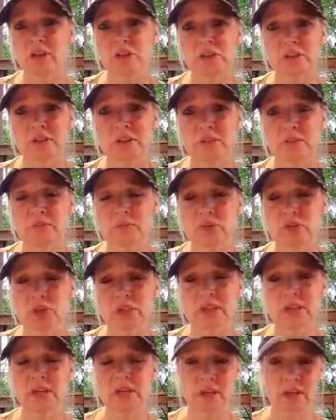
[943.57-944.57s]
Just a
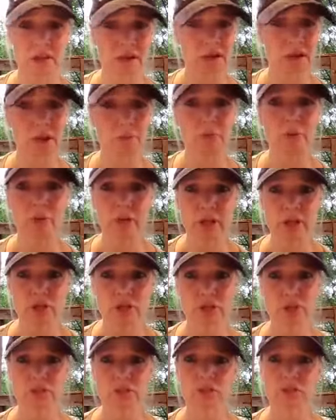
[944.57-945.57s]
couple
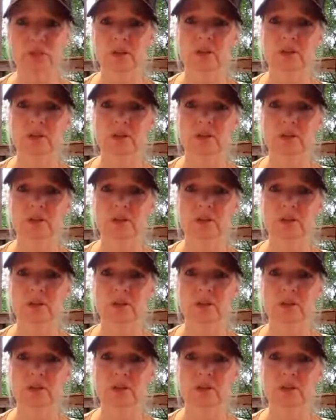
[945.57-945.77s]
inches